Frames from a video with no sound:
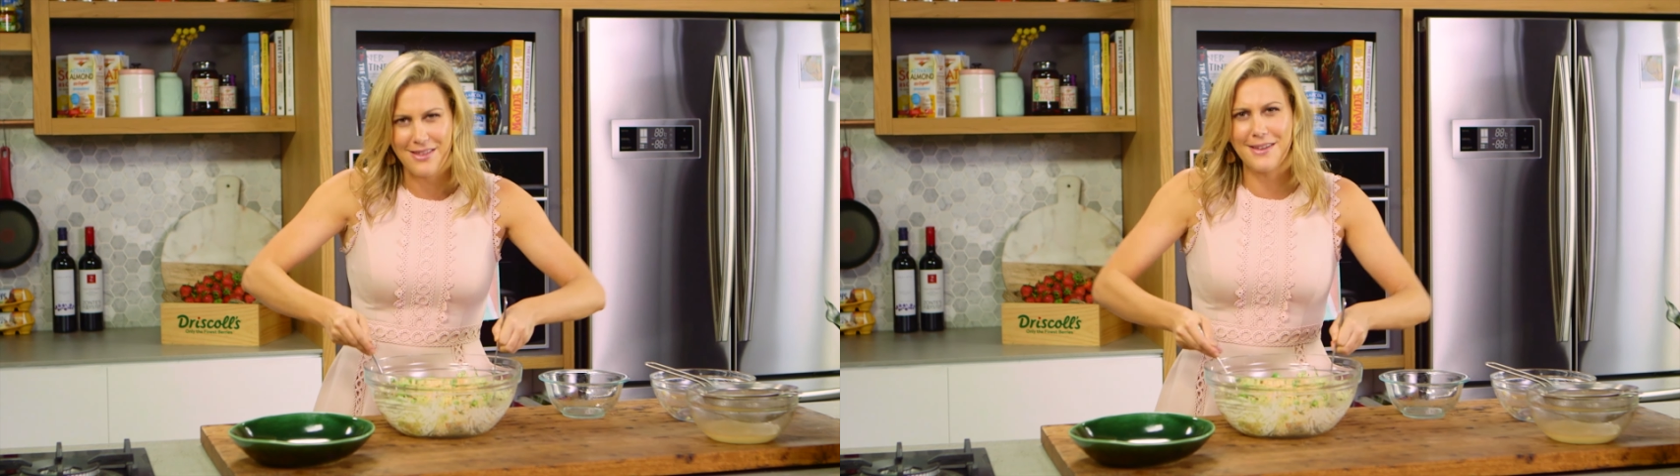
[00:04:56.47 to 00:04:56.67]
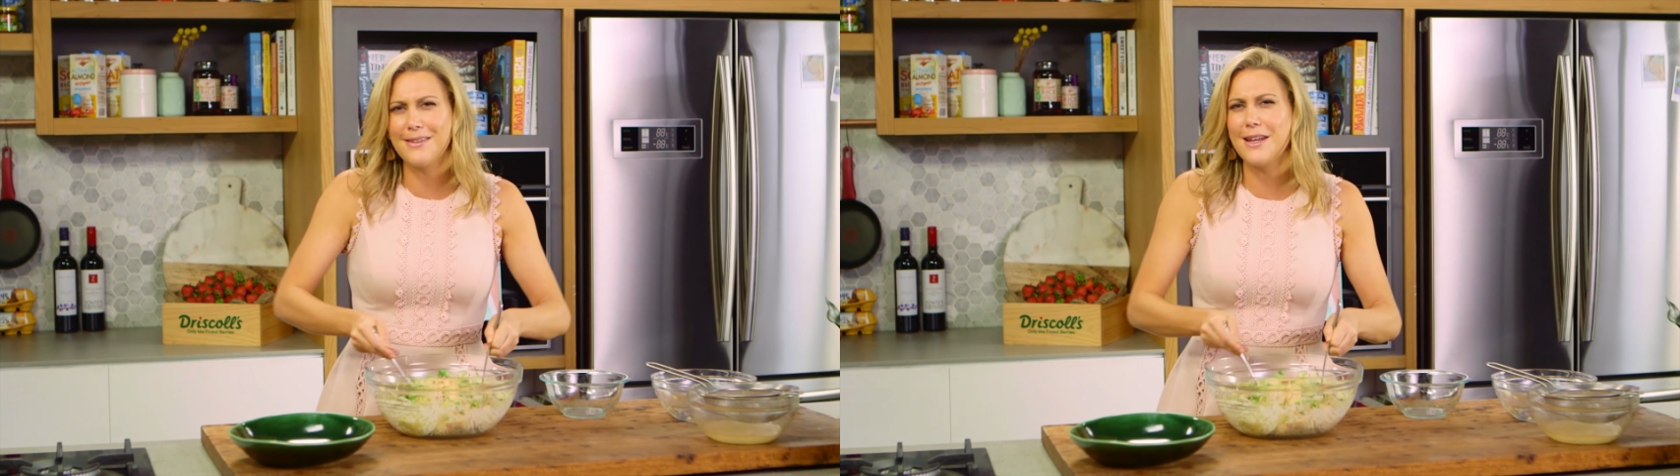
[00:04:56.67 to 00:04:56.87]

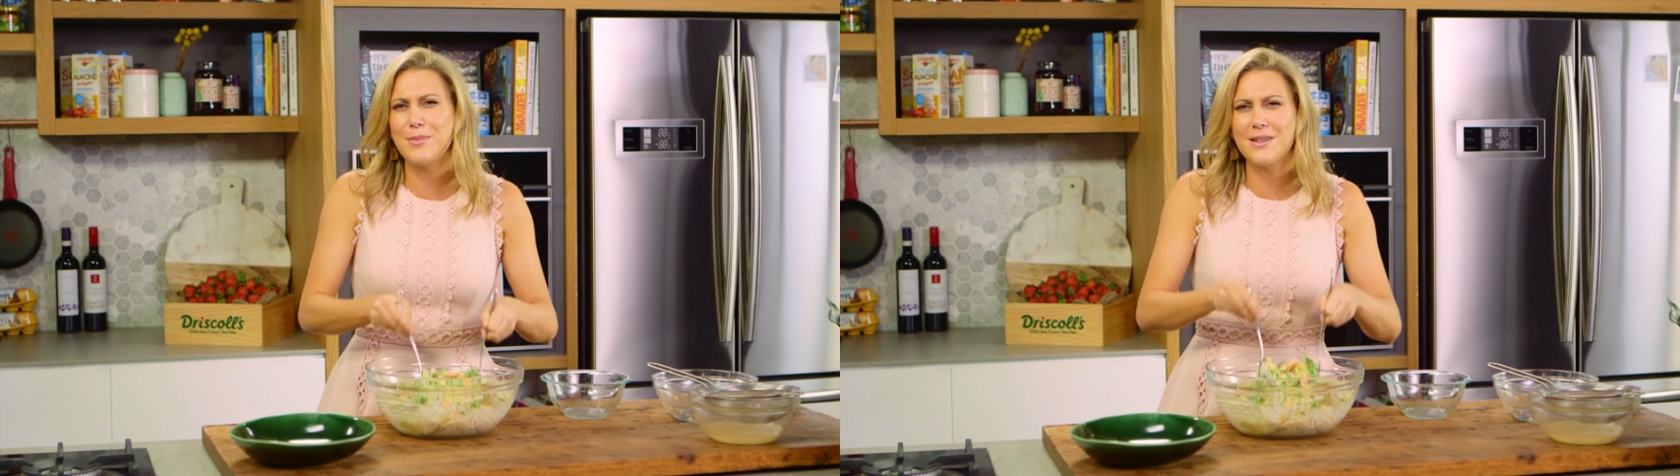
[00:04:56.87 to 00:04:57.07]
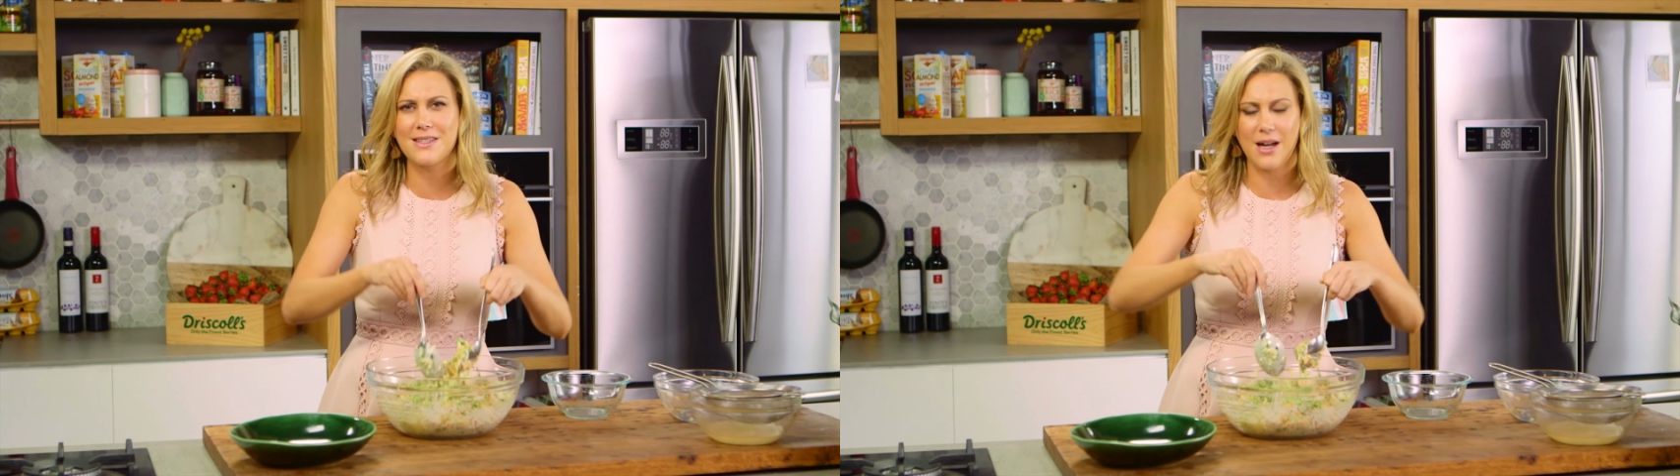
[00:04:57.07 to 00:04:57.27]
The
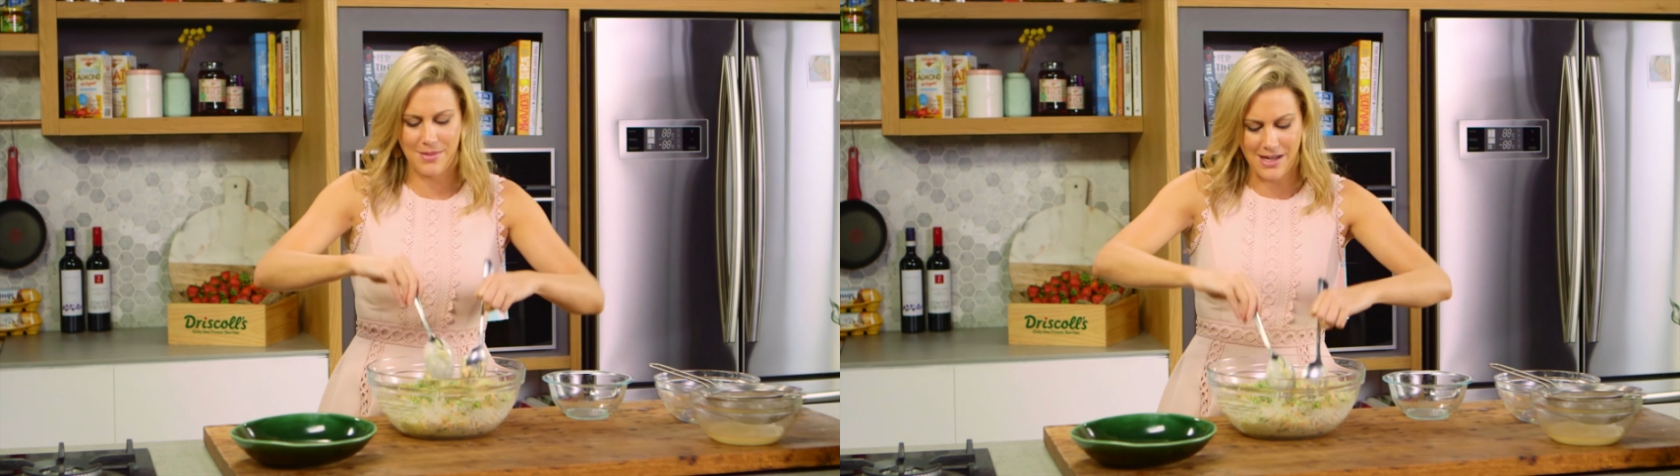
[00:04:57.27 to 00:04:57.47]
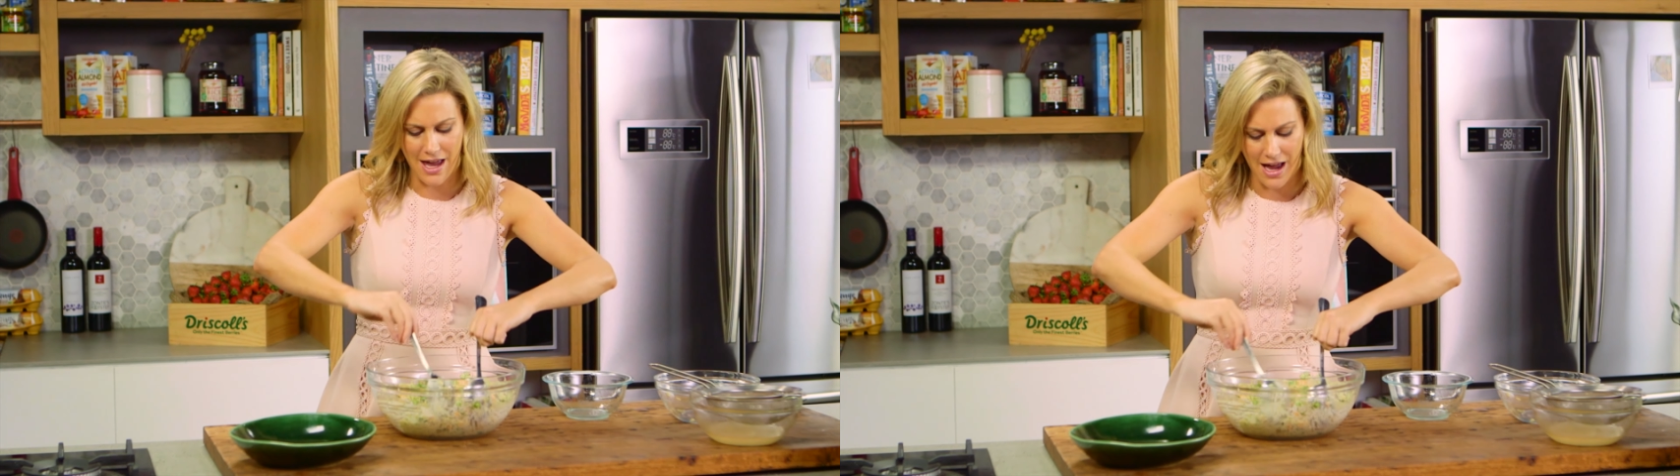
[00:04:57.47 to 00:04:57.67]
lemon's
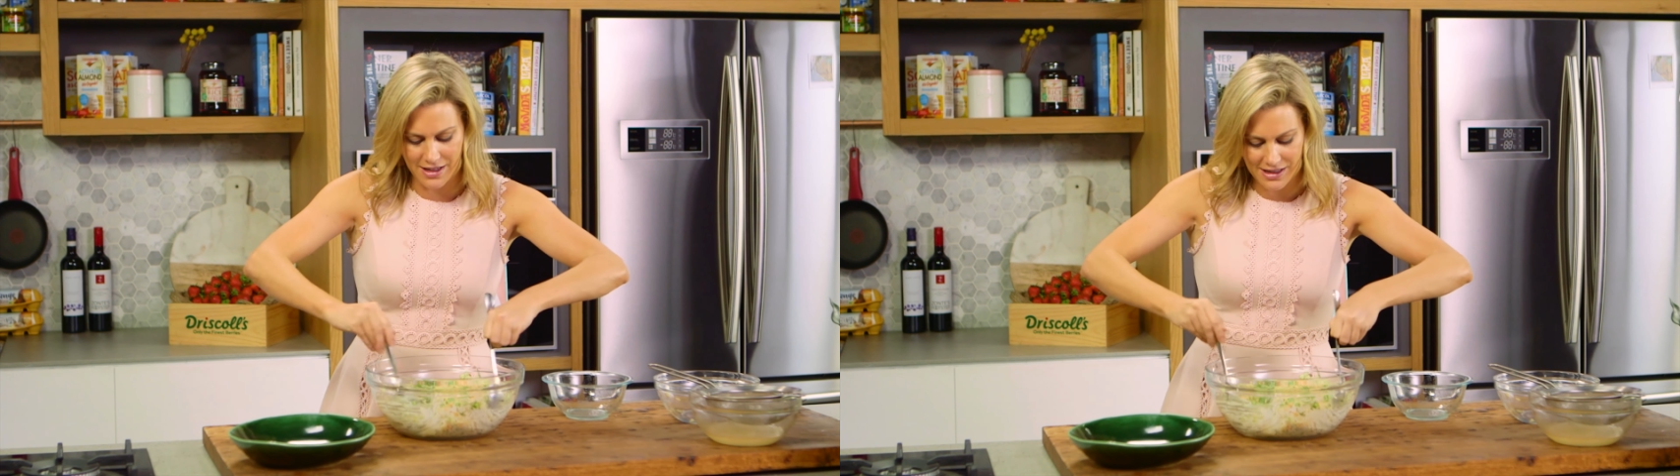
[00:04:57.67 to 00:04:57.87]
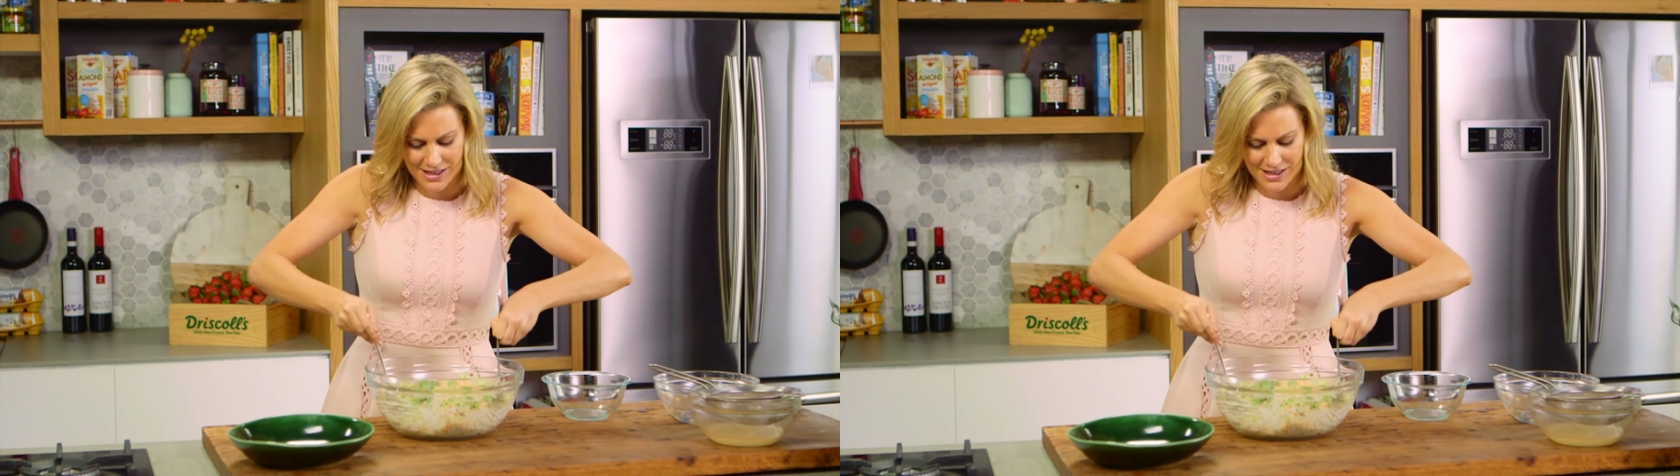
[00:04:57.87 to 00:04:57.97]
coming out,